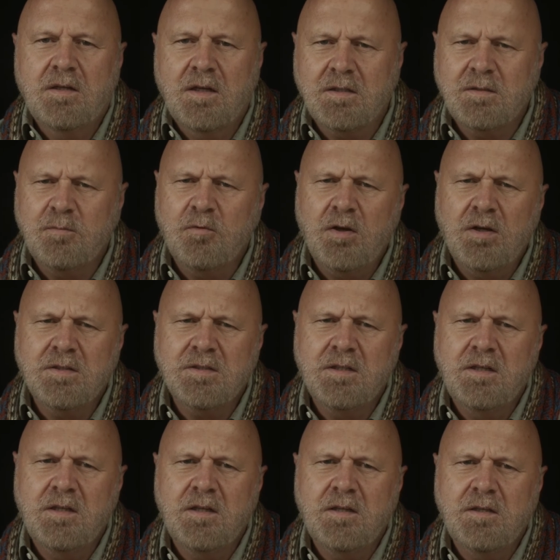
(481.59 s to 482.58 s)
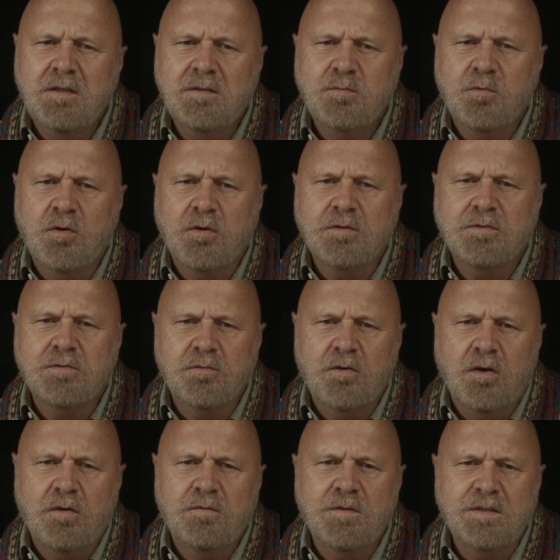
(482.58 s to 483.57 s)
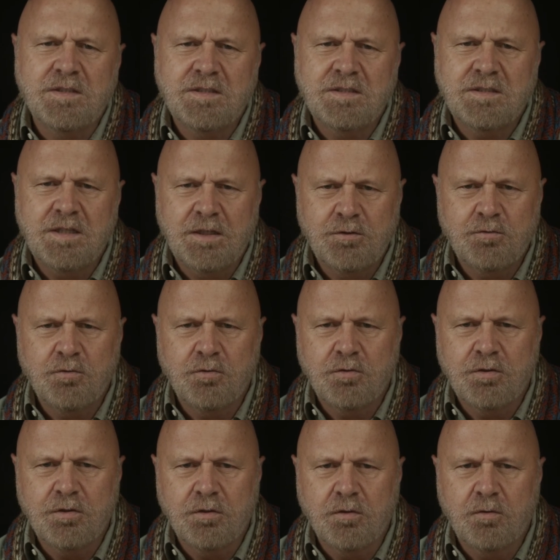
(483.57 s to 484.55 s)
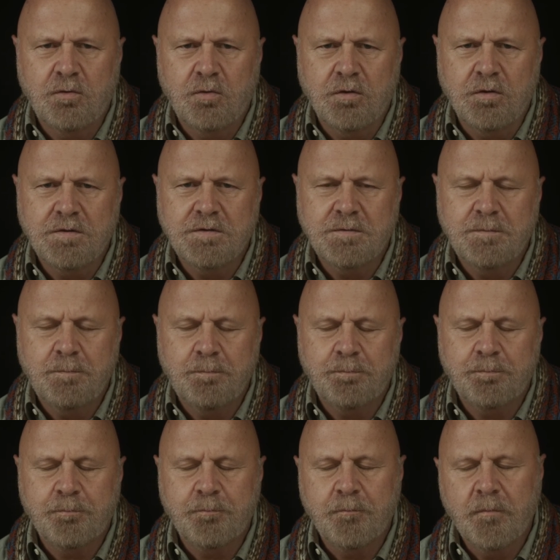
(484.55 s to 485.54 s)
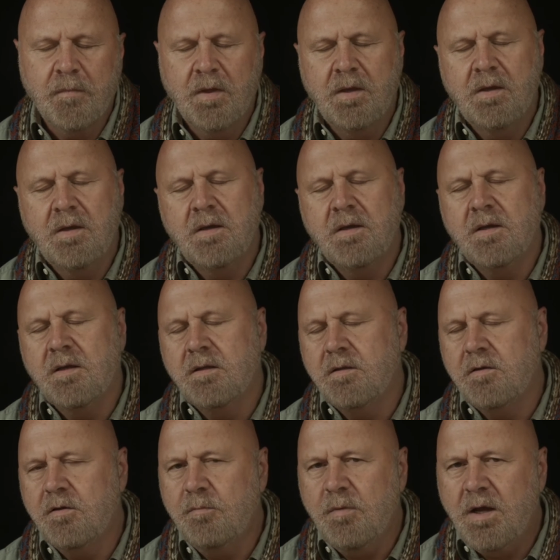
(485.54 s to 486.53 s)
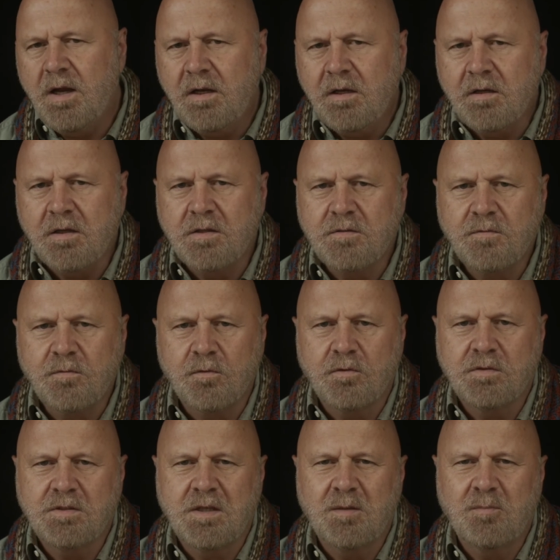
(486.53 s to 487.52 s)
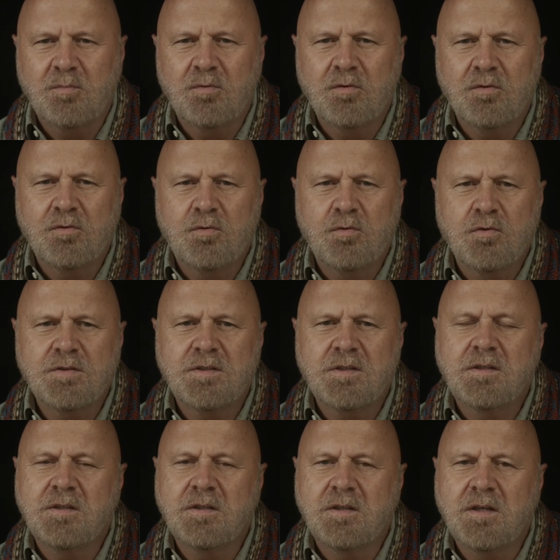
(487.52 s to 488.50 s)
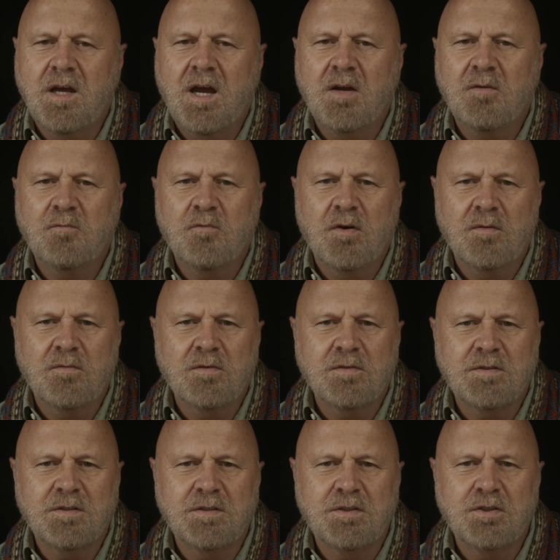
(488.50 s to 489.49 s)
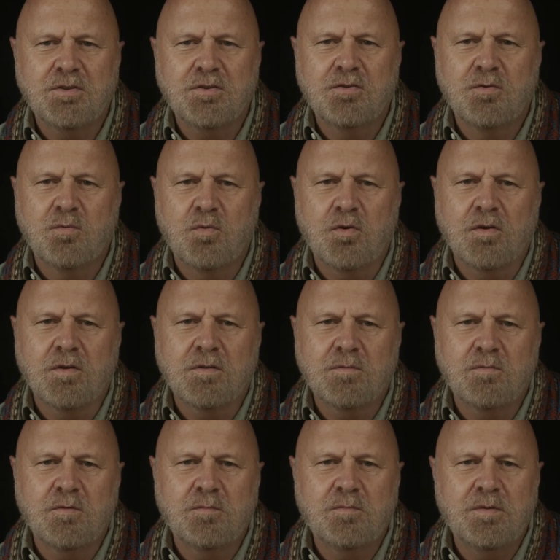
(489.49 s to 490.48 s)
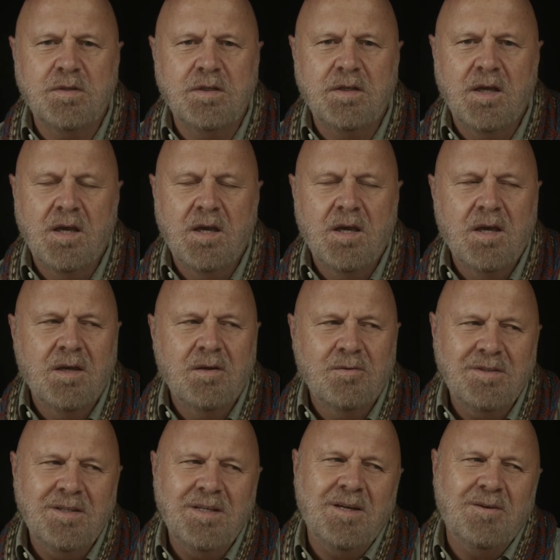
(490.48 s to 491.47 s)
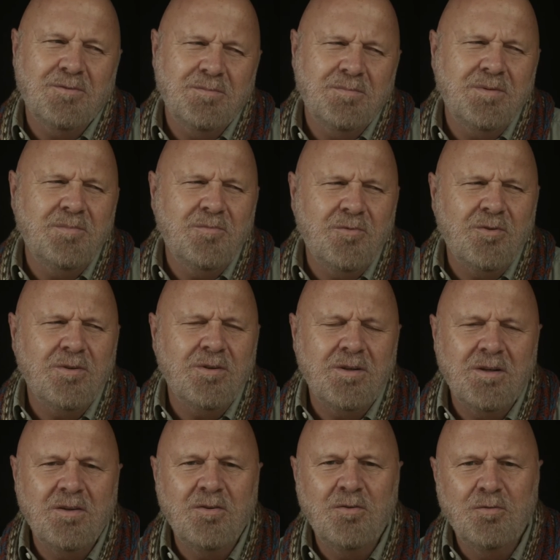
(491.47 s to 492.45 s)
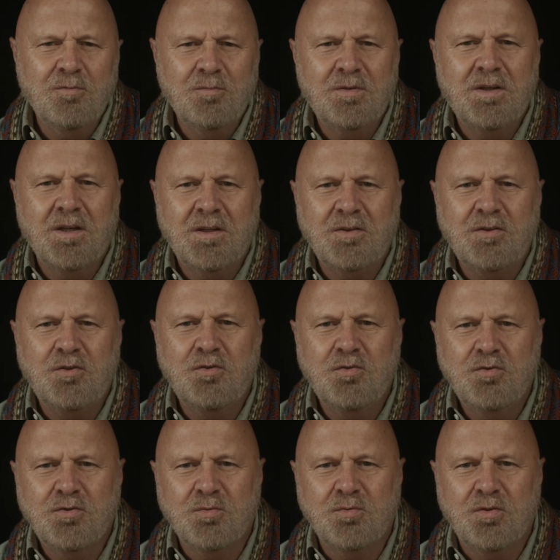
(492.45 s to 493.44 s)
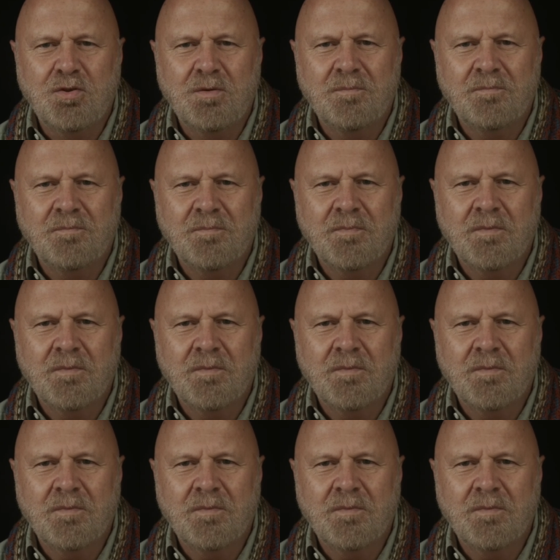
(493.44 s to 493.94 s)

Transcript: Not surprisingly, these works are often central to the course. In the humanities, for example, a course that did not reference additional works would be more than a little bit unusual.